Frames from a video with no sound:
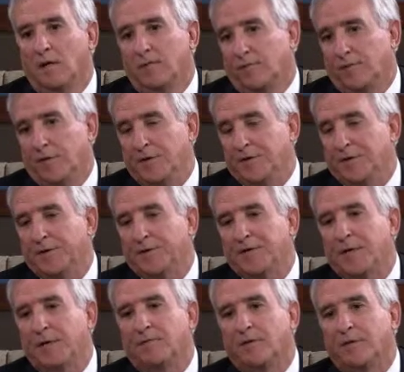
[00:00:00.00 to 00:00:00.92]
For
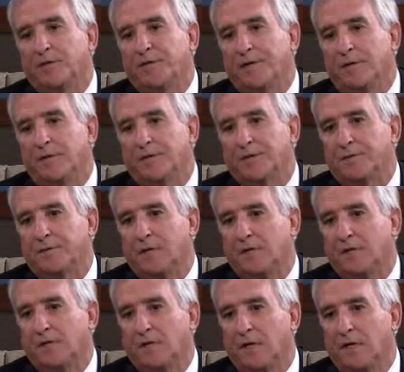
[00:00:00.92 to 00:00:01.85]
instance, some of our state
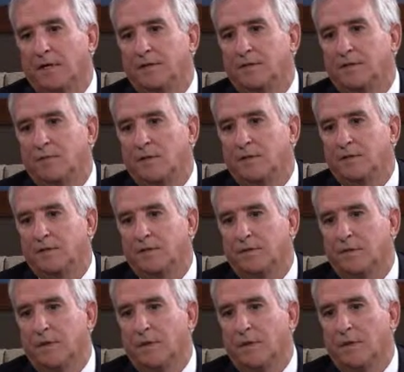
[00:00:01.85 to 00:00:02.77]
historic sites,
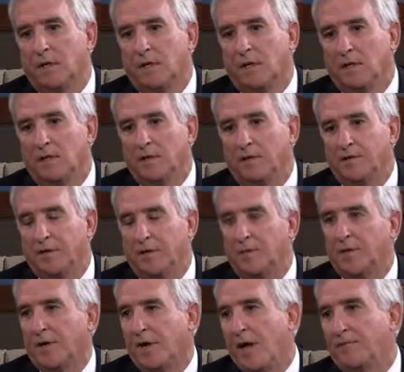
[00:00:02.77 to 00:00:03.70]
which
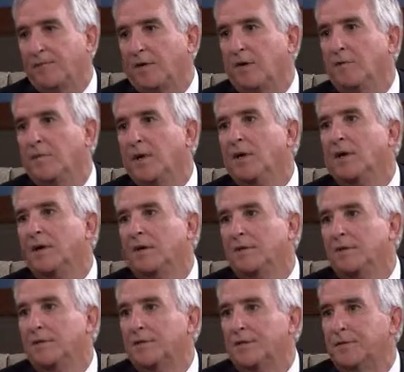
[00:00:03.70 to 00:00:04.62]
interpret African
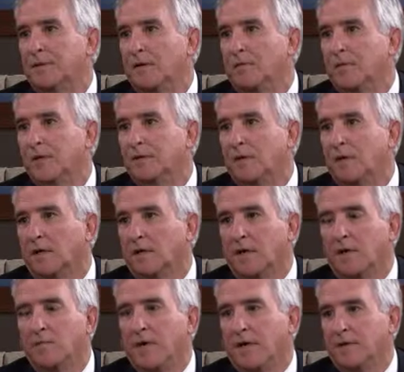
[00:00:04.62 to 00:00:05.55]
American history, will be
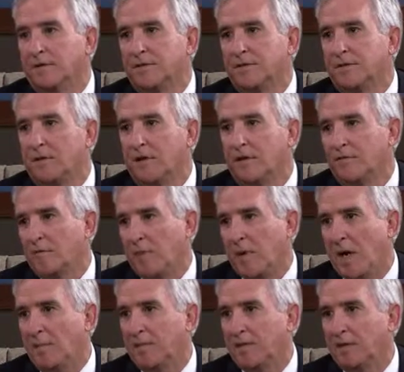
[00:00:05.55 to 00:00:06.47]
talking about enslaved
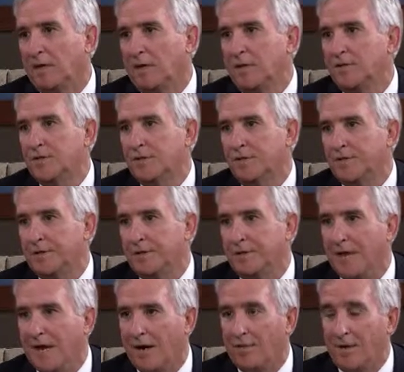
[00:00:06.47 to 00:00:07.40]
populations
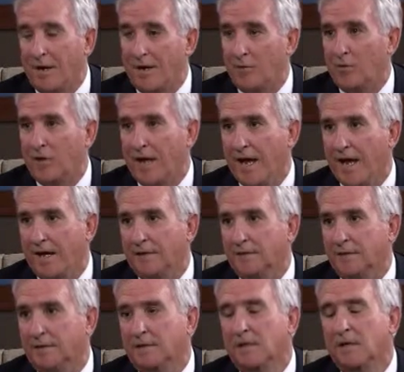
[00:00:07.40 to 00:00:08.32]
and how they
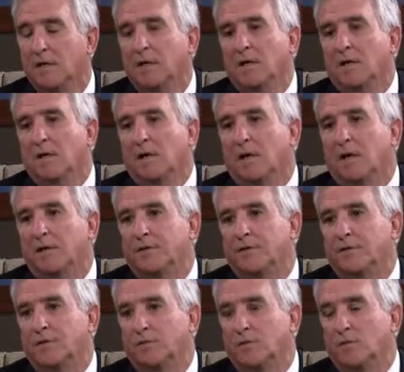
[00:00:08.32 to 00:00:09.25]
reacted
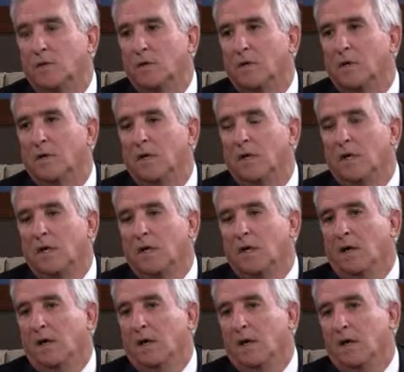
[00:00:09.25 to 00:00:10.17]
to the war.
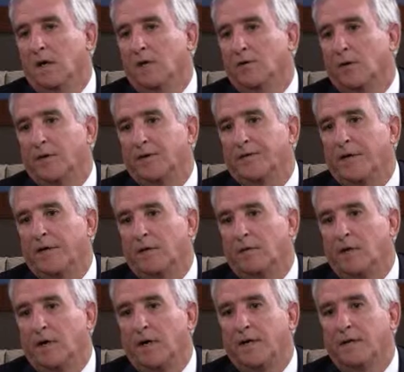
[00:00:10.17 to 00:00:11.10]
North
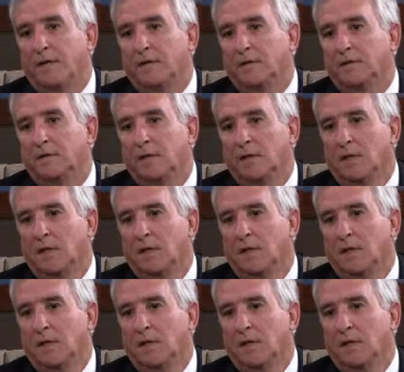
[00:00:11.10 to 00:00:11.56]
Carolina